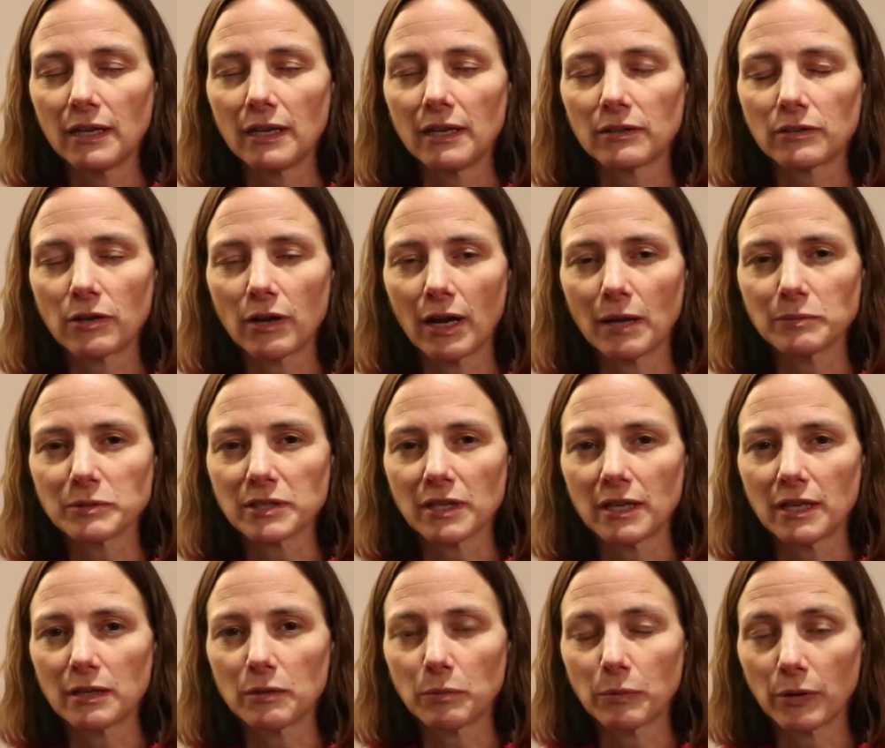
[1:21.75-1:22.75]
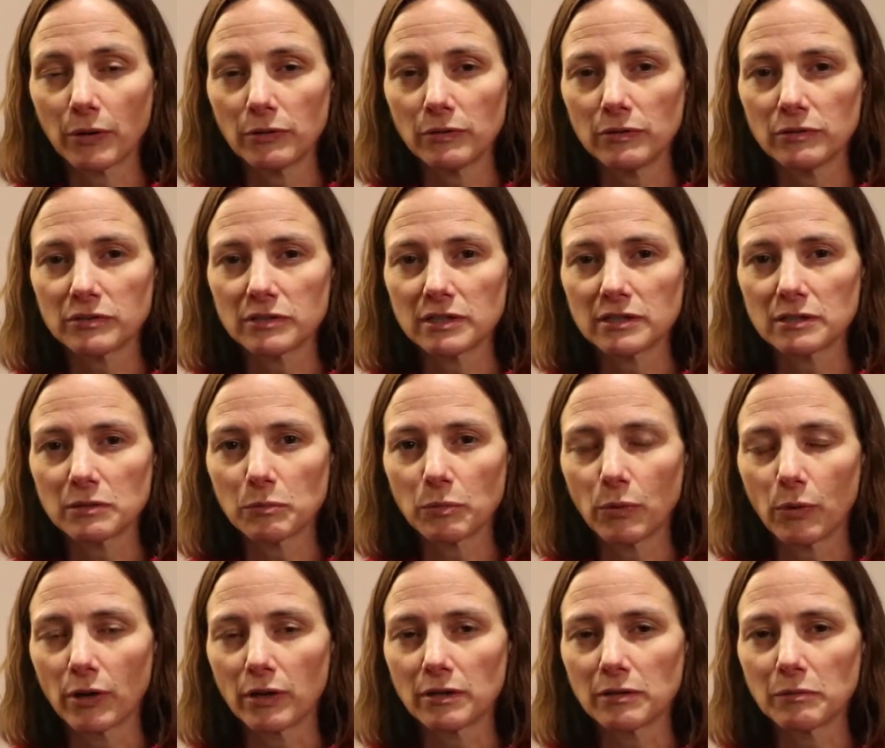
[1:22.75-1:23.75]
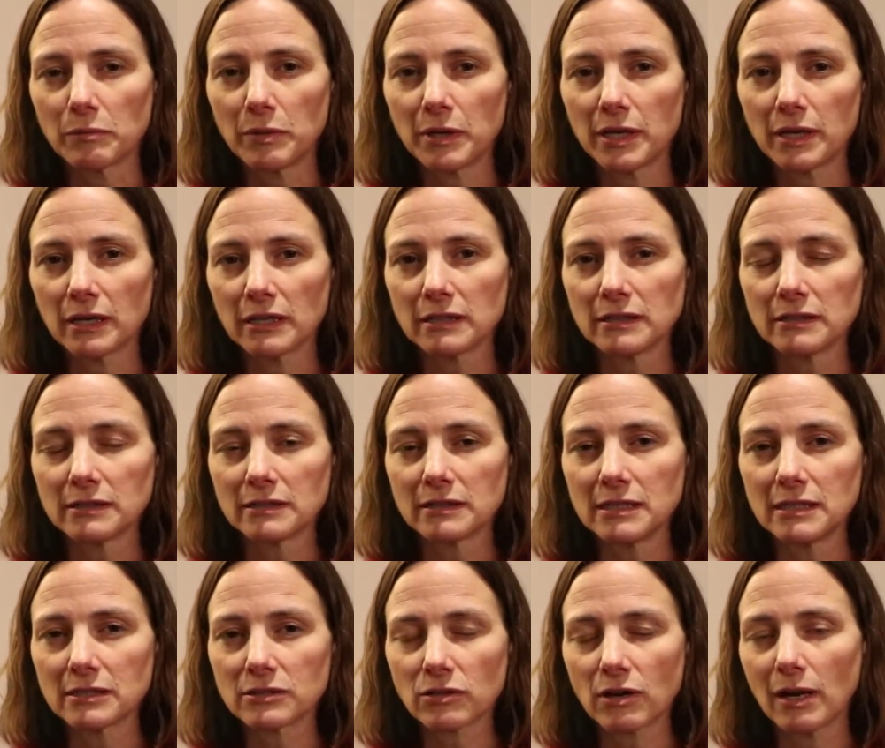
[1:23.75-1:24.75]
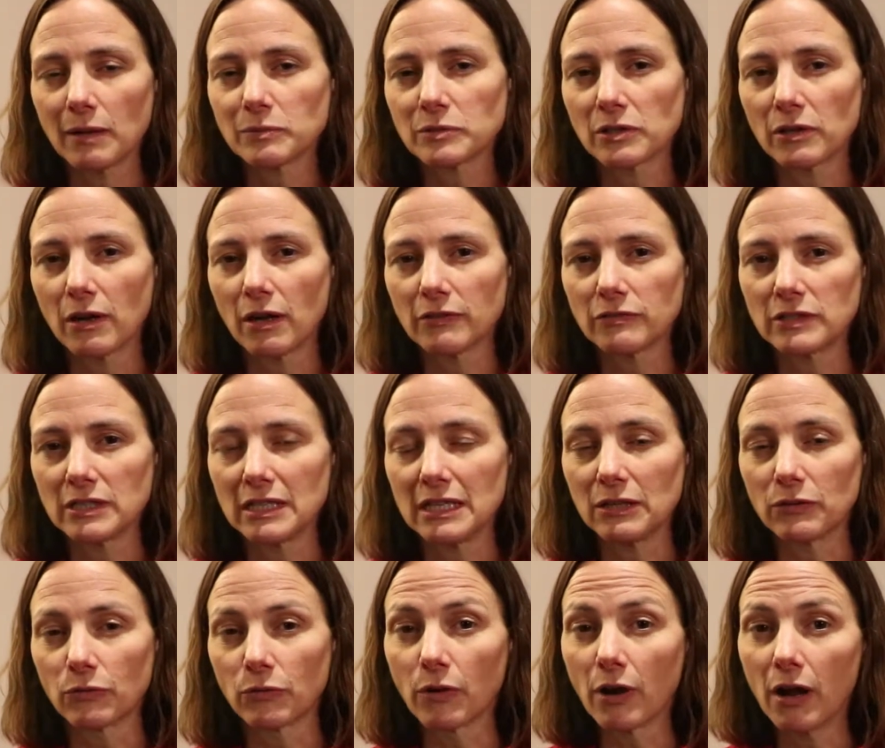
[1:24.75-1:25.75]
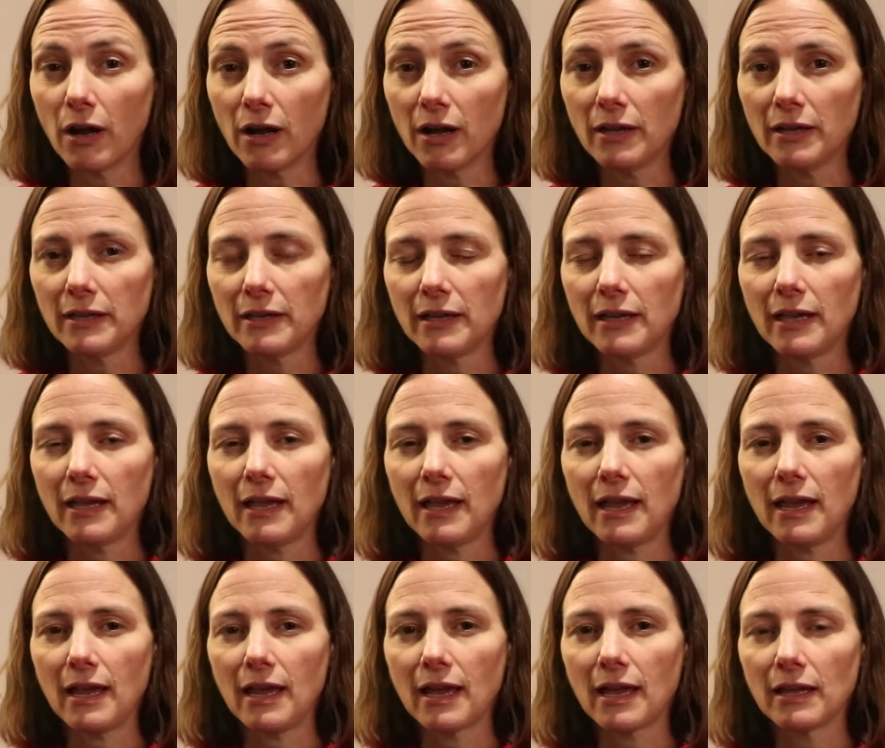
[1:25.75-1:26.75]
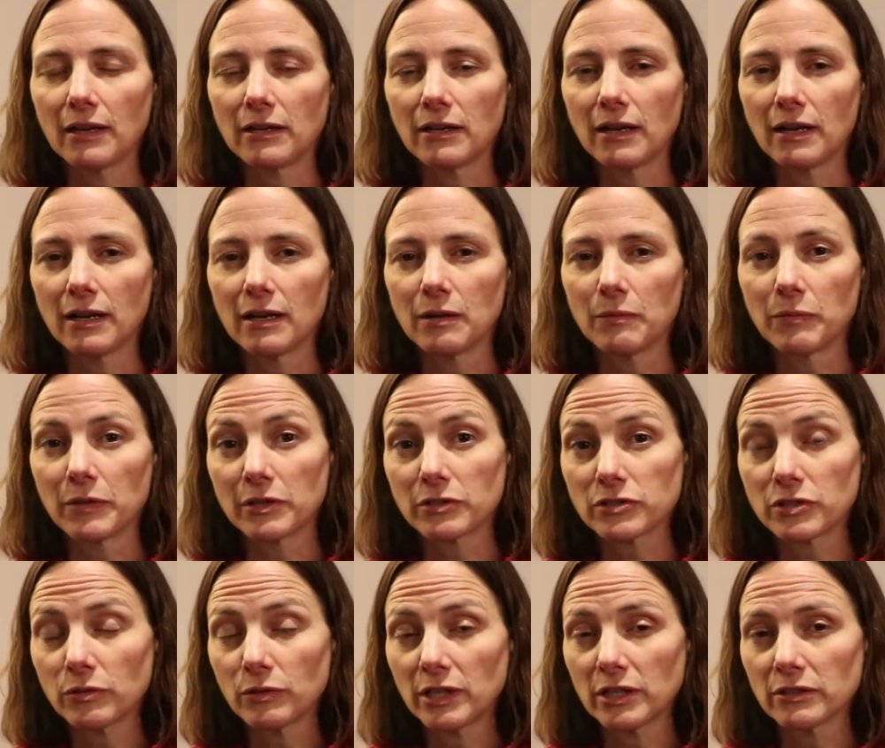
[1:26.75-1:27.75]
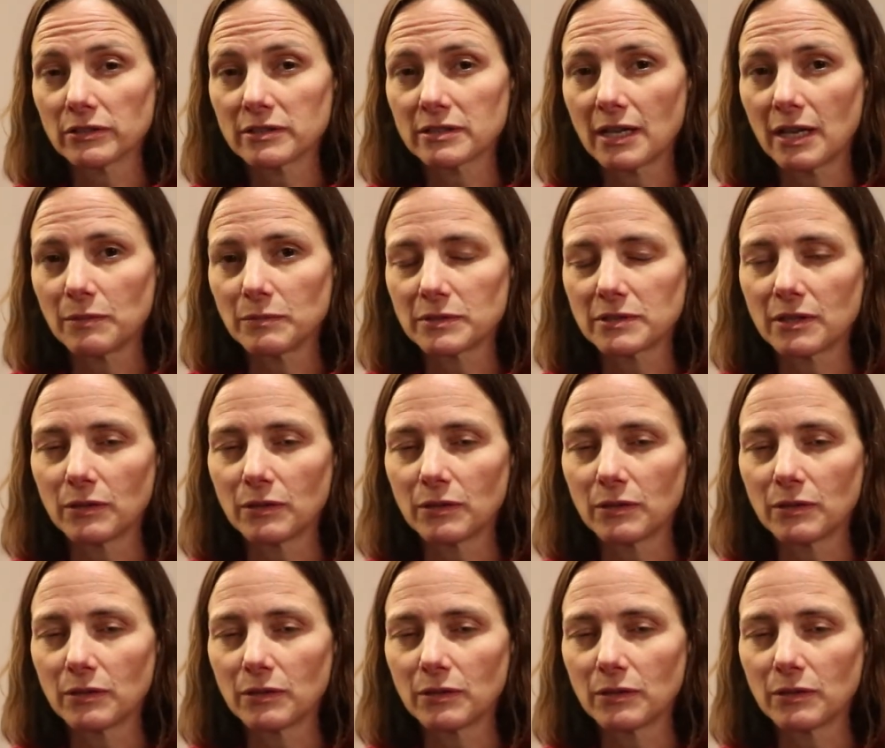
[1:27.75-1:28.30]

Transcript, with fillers: In crops like produce, it's important because these crops are often eaten raw and um, there's no kill step.